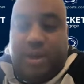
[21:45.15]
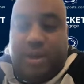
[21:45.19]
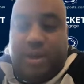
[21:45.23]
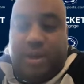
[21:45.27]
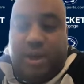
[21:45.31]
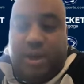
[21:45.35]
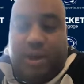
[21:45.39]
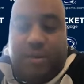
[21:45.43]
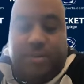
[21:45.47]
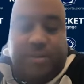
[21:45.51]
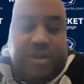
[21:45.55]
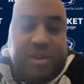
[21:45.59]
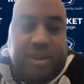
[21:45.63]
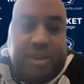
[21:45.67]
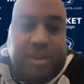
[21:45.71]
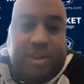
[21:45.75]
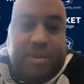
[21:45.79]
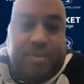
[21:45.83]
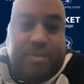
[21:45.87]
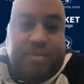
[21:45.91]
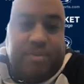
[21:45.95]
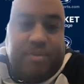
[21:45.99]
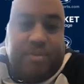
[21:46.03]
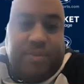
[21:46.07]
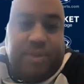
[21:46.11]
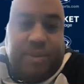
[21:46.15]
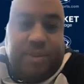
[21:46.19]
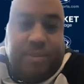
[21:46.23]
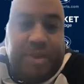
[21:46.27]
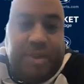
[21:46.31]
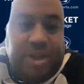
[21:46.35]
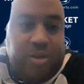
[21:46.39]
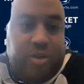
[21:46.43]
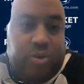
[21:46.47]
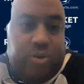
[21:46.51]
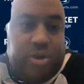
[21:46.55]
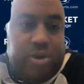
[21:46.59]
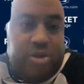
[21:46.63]
comes in the
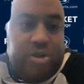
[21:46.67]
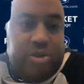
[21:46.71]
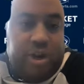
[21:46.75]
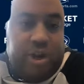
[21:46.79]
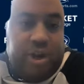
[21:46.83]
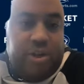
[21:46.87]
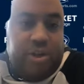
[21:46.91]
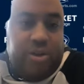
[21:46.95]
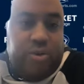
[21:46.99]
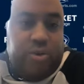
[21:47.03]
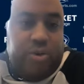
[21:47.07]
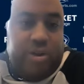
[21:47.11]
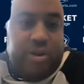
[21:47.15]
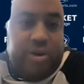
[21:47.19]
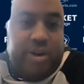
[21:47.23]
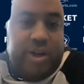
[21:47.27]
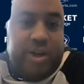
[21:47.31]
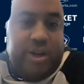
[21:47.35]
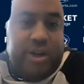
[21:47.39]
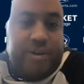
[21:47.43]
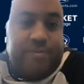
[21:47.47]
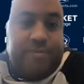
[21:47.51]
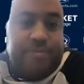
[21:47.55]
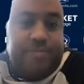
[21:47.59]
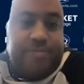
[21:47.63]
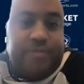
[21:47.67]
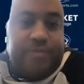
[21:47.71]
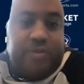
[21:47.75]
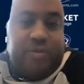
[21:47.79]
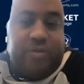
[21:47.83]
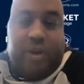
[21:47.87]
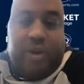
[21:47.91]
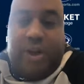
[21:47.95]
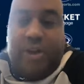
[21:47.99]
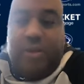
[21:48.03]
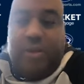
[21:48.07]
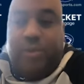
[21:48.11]
middle of January, right?